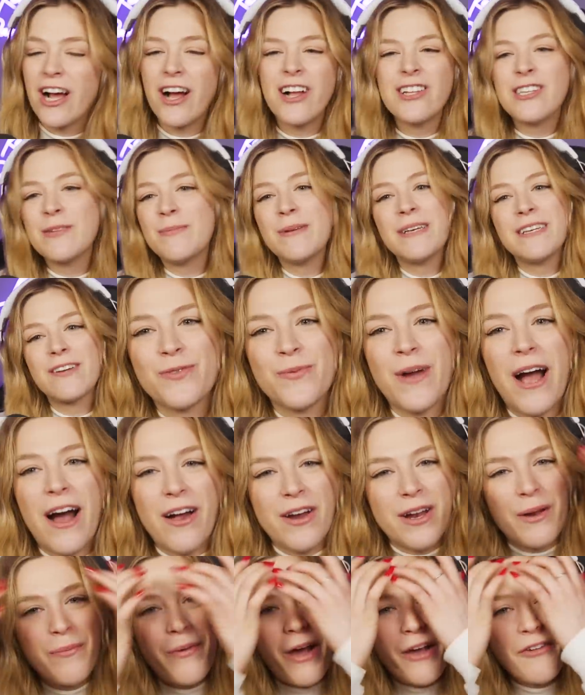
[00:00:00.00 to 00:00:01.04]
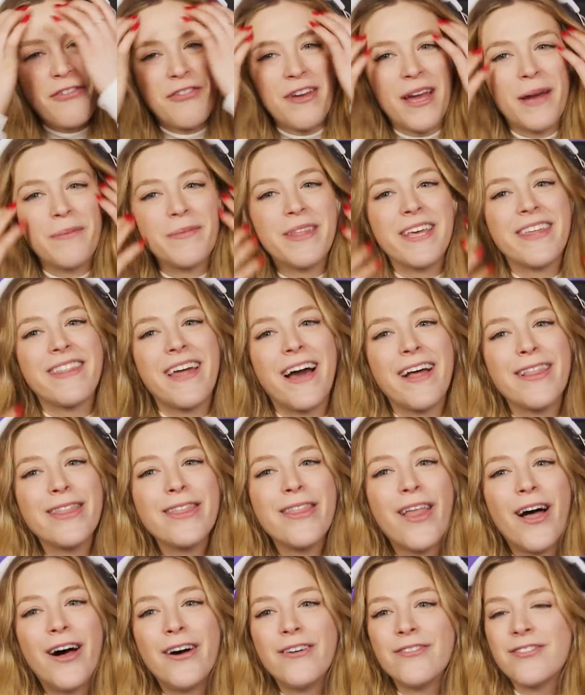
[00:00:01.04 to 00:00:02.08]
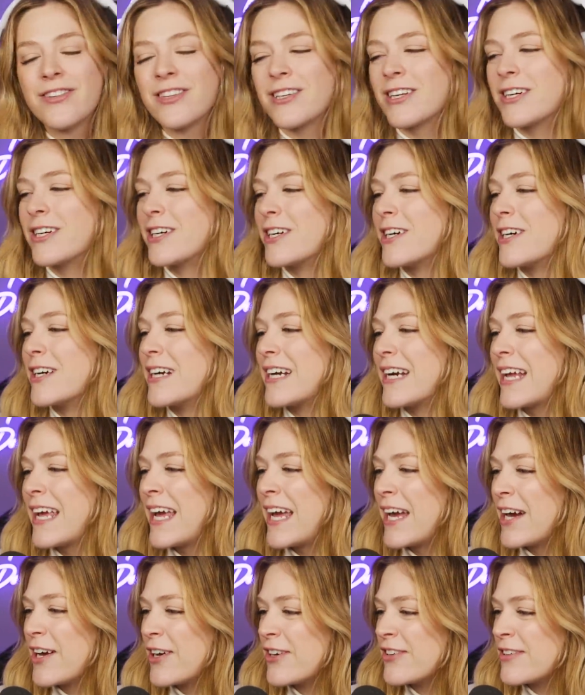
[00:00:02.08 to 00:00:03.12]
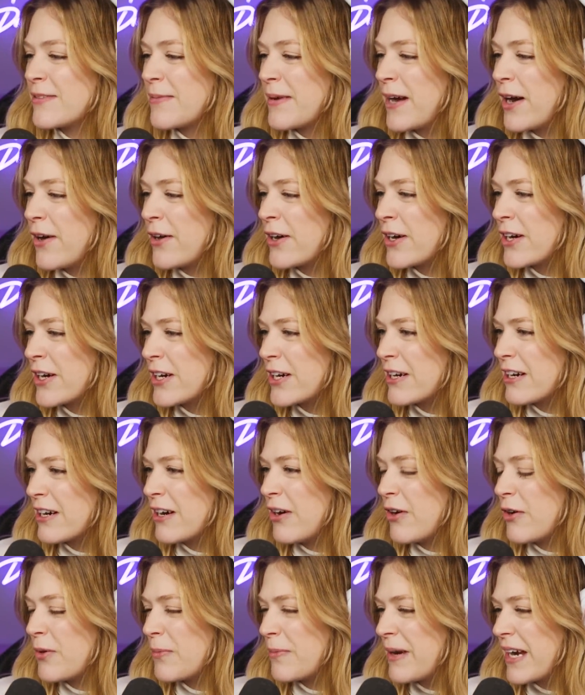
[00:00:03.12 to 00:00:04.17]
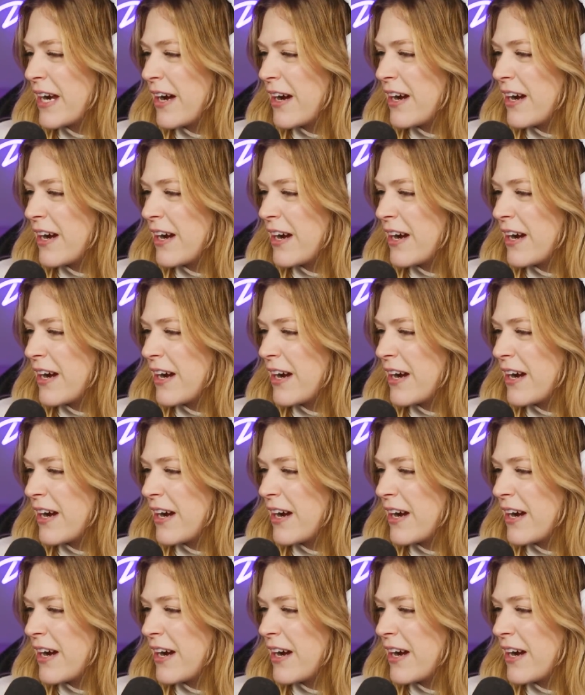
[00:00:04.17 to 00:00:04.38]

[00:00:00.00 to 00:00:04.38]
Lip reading: got to be surrounded by family that loves her and cares about her. Oh my